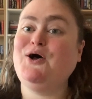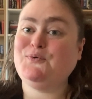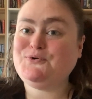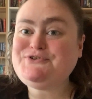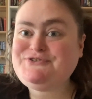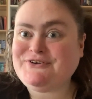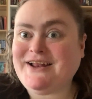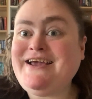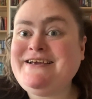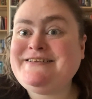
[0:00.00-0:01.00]
Would you
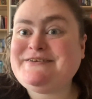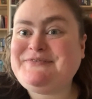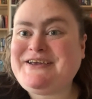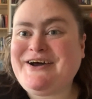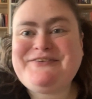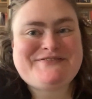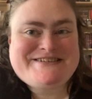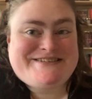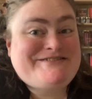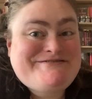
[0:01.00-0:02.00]
like to become a
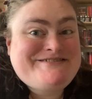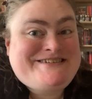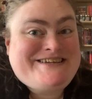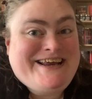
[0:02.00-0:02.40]
sushi?